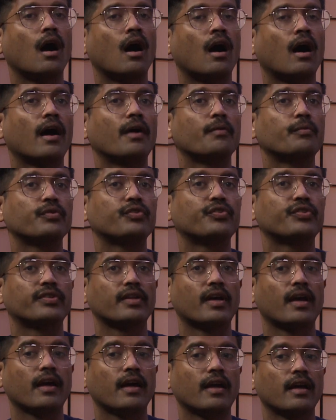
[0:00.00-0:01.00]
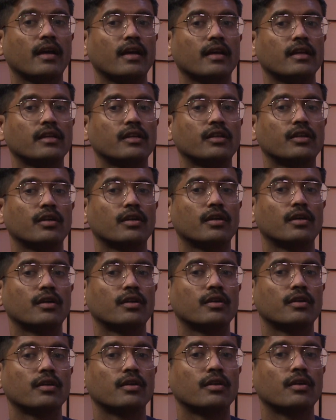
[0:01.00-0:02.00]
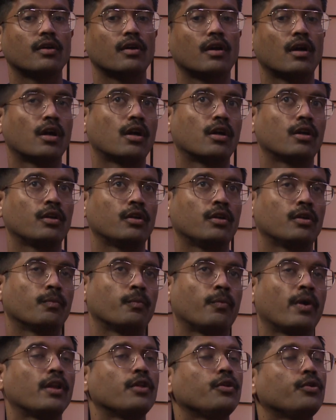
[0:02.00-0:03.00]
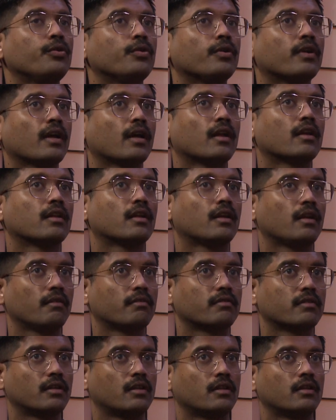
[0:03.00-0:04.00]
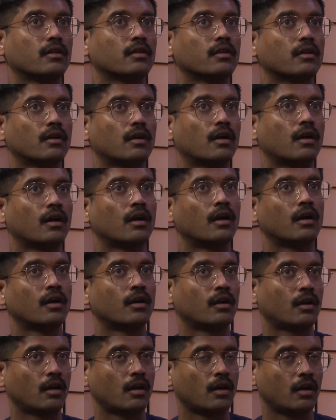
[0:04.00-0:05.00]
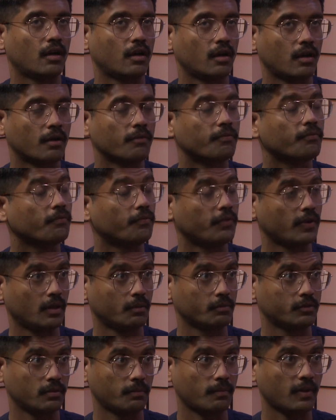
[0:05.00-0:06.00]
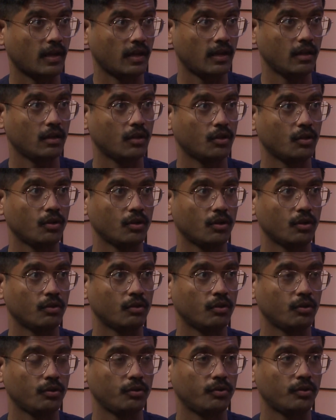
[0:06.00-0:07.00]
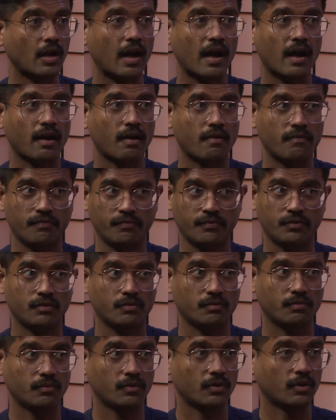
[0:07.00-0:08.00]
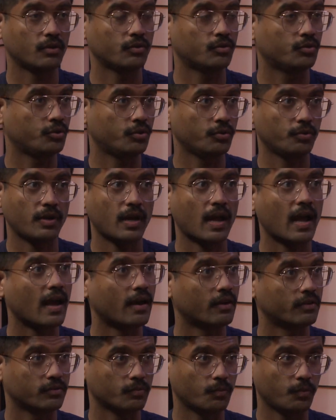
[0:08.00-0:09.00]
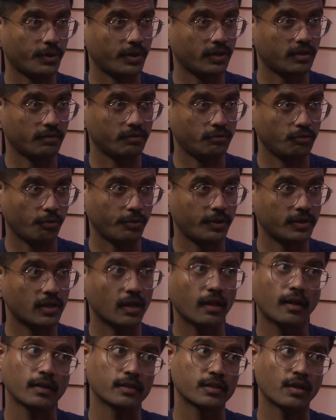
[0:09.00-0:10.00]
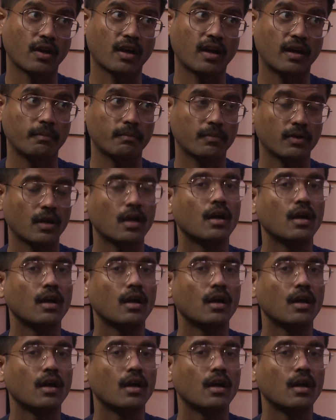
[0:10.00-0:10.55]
I would say when you get given a film to make, you have 2 hours worth of storytelling time.